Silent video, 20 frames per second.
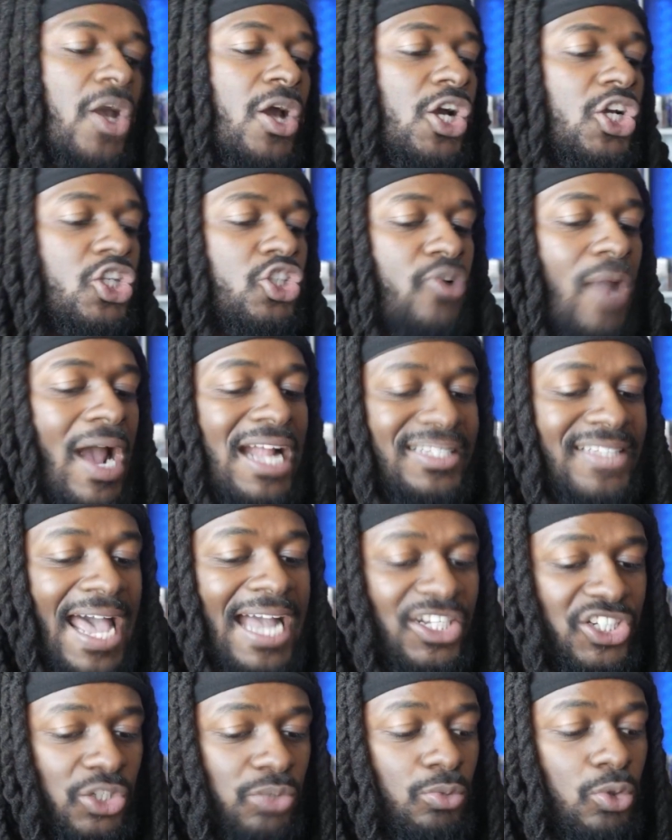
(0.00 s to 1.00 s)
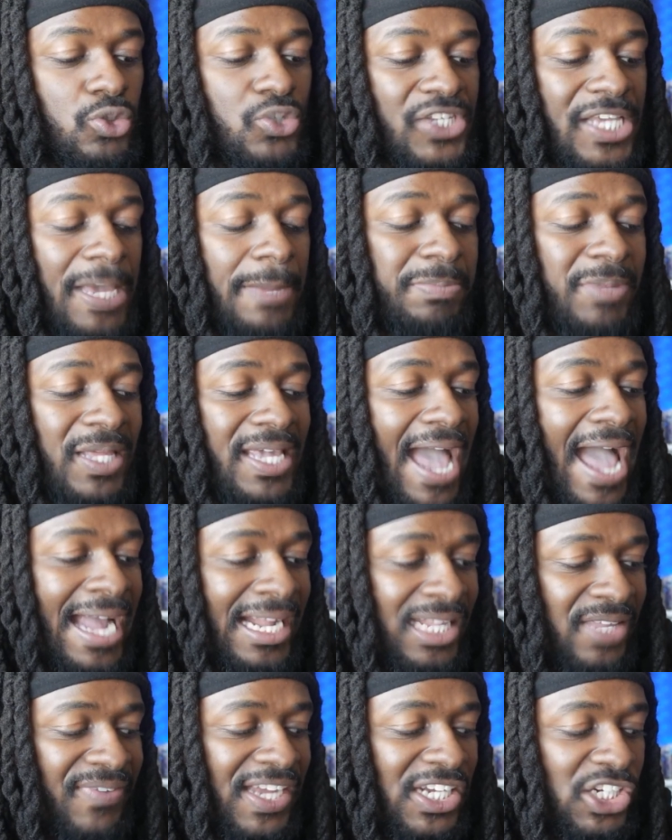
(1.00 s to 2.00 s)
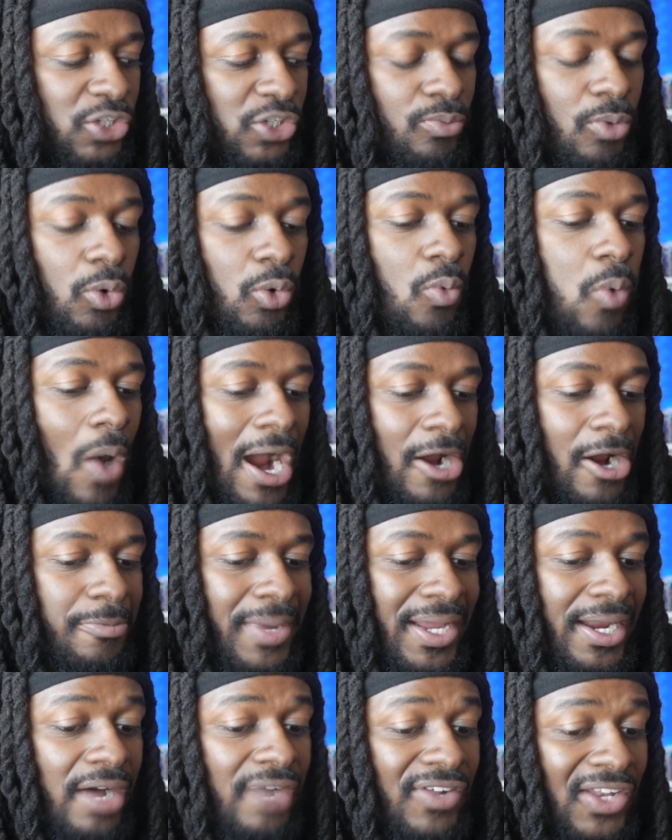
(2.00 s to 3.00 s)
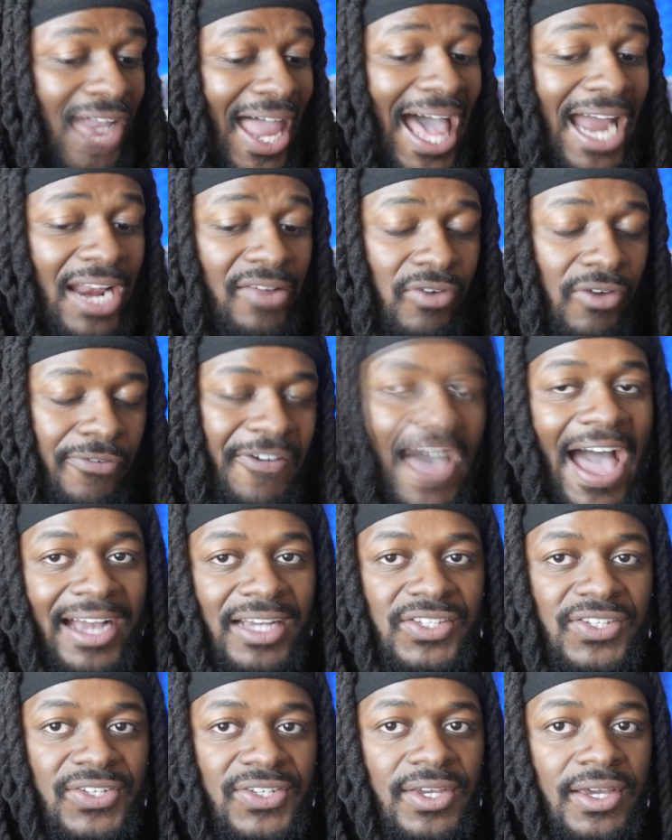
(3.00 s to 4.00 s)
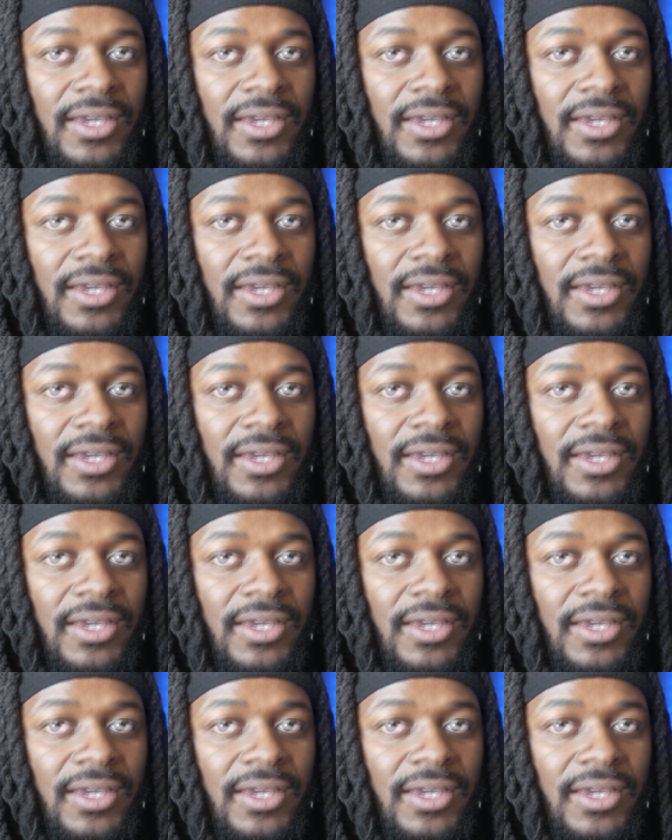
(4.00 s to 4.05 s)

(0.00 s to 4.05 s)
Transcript: Transaction will skip the activation requirement of a lot of effects.